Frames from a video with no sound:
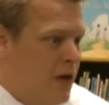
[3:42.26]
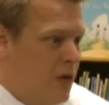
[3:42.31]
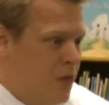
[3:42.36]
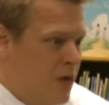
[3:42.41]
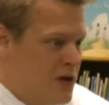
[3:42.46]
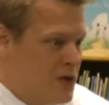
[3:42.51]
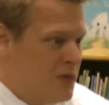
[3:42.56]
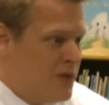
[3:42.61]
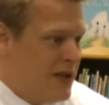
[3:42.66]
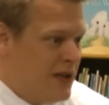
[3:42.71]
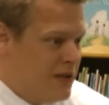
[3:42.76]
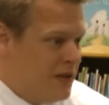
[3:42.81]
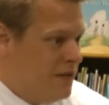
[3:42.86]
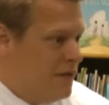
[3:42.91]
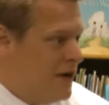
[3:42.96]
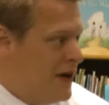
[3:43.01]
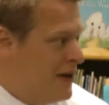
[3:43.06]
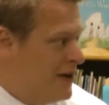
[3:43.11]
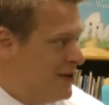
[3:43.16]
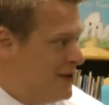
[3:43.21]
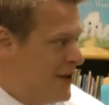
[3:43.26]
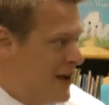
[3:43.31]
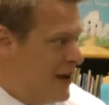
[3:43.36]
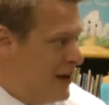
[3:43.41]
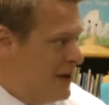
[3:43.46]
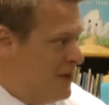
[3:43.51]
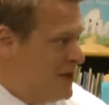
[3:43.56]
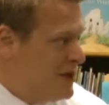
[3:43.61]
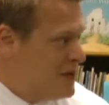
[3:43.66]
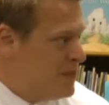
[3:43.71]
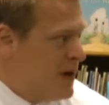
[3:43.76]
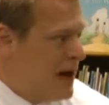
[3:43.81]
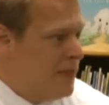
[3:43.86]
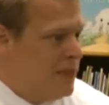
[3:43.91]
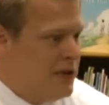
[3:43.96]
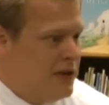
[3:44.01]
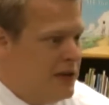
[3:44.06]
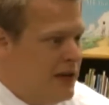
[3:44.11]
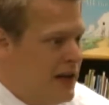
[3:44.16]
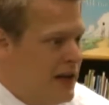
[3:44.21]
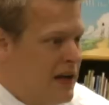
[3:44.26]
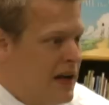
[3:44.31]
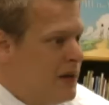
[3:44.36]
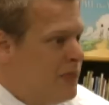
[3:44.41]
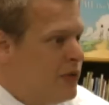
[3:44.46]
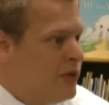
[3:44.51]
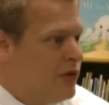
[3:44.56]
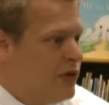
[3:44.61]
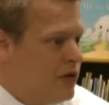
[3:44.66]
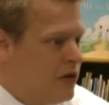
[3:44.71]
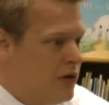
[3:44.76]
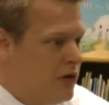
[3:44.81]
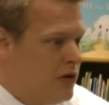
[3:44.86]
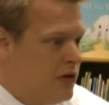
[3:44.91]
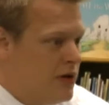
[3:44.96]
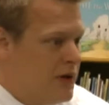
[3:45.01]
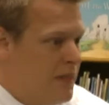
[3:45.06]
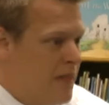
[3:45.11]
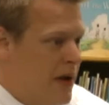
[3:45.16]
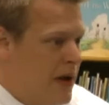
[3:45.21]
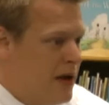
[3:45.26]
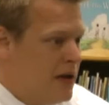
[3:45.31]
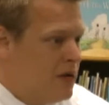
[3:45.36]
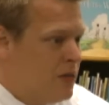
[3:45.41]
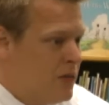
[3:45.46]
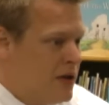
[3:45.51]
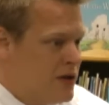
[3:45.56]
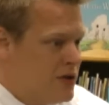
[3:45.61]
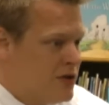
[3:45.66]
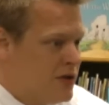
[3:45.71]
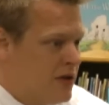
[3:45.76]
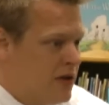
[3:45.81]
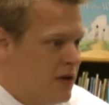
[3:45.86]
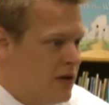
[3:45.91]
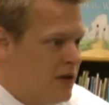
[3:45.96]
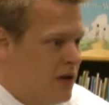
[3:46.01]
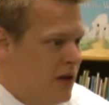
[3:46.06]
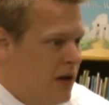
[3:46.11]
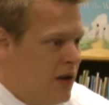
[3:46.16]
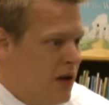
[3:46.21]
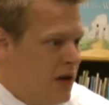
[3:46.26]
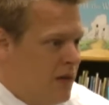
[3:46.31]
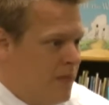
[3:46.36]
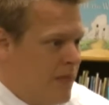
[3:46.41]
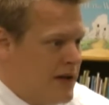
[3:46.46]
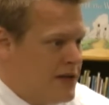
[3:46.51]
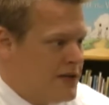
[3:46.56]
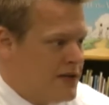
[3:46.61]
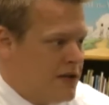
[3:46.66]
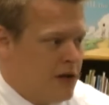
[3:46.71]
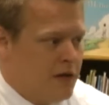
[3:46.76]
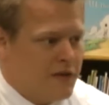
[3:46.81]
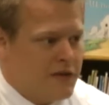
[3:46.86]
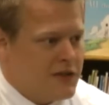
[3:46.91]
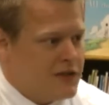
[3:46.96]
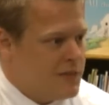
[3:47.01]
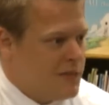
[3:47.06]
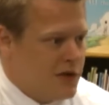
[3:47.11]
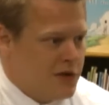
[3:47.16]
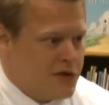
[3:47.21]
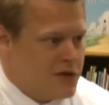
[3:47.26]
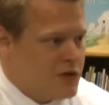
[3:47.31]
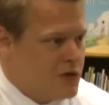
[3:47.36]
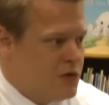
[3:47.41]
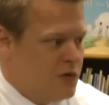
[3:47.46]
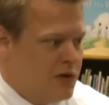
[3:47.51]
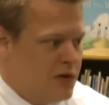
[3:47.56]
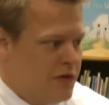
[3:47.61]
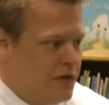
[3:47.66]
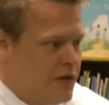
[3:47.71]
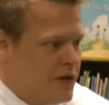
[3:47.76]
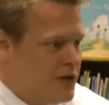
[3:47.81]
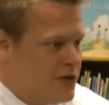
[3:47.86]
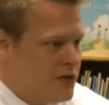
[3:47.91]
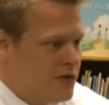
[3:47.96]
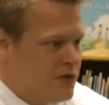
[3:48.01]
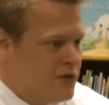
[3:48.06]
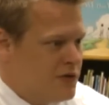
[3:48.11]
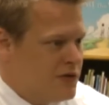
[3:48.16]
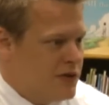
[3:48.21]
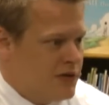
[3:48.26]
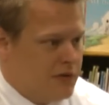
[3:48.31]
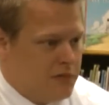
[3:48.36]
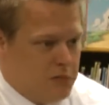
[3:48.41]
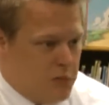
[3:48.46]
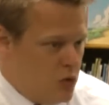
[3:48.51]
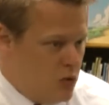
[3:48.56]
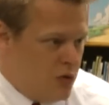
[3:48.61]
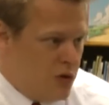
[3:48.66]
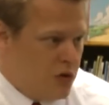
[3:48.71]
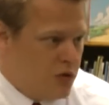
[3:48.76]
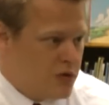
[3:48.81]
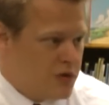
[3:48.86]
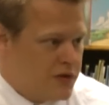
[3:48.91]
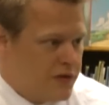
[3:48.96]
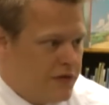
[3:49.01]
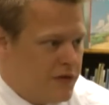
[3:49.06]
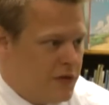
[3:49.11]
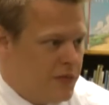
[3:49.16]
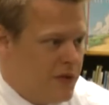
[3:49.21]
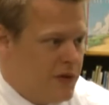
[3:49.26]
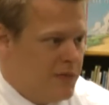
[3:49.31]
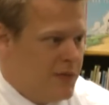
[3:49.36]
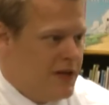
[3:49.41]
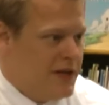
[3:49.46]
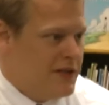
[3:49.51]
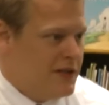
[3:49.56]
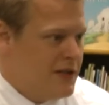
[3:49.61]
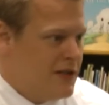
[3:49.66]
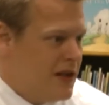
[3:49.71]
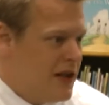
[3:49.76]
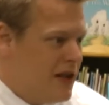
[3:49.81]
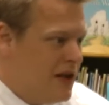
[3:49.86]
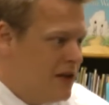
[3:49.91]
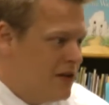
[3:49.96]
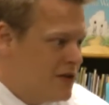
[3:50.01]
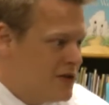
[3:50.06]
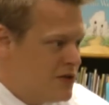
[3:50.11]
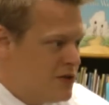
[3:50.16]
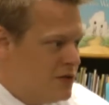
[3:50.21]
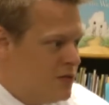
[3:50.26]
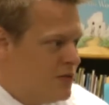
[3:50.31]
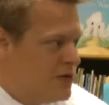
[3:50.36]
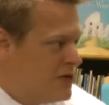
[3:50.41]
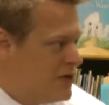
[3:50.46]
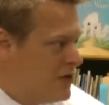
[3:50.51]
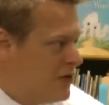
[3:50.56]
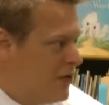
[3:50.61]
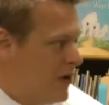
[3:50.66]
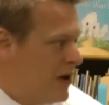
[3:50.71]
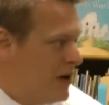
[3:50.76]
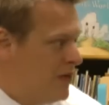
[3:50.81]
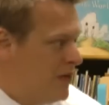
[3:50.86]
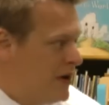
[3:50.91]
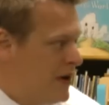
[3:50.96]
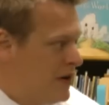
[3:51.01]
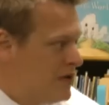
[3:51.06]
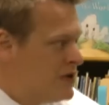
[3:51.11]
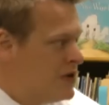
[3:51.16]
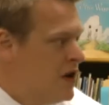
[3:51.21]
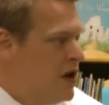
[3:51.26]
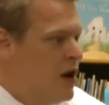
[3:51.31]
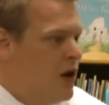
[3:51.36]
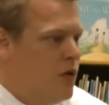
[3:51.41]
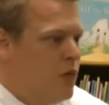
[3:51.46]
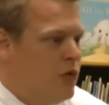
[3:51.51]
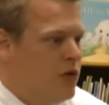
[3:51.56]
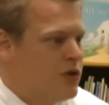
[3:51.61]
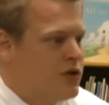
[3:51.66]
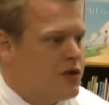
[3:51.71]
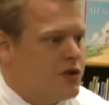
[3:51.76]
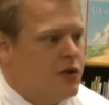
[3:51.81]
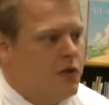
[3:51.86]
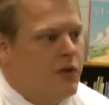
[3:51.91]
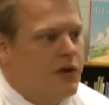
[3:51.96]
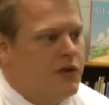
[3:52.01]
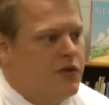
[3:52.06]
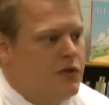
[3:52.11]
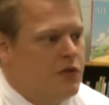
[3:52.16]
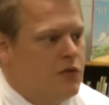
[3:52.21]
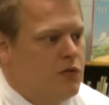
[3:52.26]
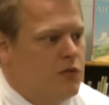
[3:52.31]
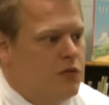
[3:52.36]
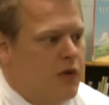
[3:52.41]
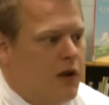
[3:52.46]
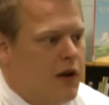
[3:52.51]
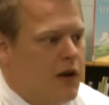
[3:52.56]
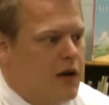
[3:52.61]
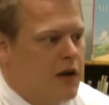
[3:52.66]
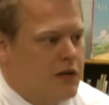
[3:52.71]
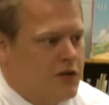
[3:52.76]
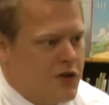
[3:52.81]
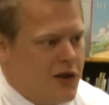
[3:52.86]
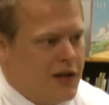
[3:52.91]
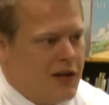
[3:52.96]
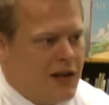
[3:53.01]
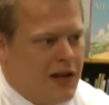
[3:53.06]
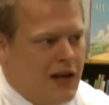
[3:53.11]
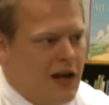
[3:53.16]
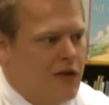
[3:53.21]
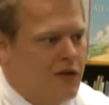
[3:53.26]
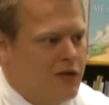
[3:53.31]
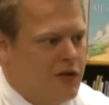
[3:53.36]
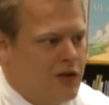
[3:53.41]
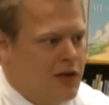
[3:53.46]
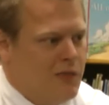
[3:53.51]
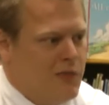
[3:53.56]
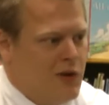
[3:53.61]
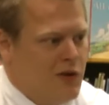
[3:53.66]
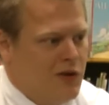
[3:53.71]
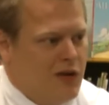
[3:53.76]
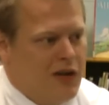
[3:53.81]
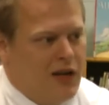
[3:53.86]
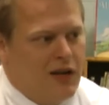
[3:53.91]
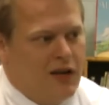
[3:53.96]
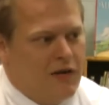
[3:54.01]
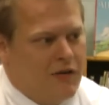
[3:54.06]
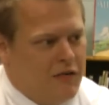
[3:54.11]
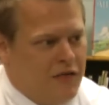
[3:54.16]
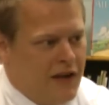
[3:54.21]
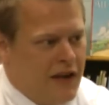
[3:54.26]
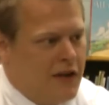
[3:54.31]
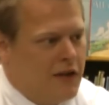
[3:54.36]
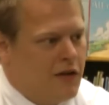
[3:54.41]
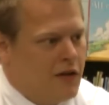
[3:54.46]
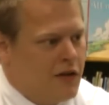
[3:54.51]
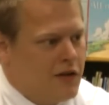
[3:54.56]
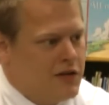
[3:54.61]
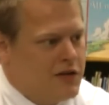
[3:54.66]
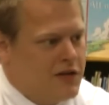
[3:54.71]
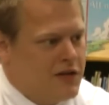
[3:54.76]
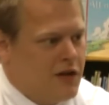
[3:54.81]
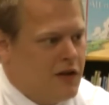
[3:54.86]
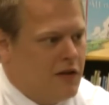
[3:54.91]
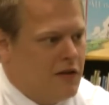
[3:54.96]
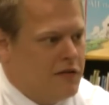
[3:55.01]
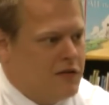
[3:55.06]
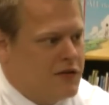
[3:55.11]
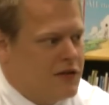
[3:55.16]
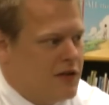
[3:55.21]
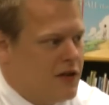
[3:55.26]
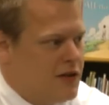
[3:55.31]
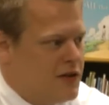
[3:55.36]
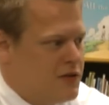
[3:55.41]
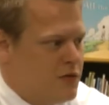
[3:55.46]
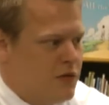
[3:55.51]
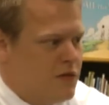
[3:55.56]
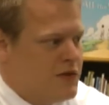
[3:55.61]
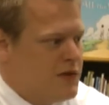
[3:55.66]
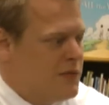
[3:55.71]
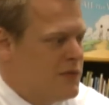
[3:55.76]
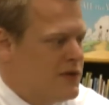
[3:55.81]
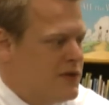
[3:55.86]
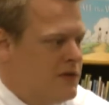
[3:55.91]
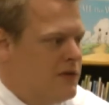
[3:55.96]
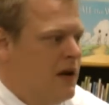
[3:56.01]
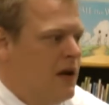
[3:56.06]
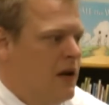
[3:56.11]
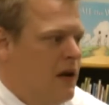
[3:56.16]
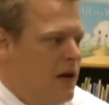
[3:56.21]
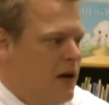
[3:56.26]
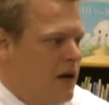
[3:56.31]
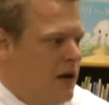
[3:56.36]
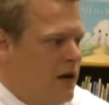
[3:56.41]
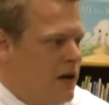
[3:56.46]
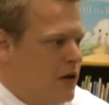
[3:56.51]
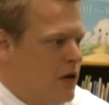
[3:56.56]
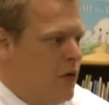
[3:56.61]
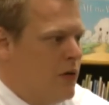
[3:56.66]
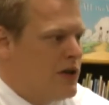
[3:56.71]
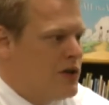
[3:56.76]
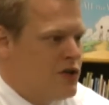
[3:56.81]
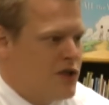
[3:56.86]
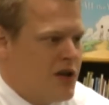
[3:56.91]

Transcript: Once we get the final documents, probably late April or early May, in which myself and some other school officials, and who knows if there'll be PTA or students or anyone else, we're just going to try to get out in the community and avail ourselves. So if someone's going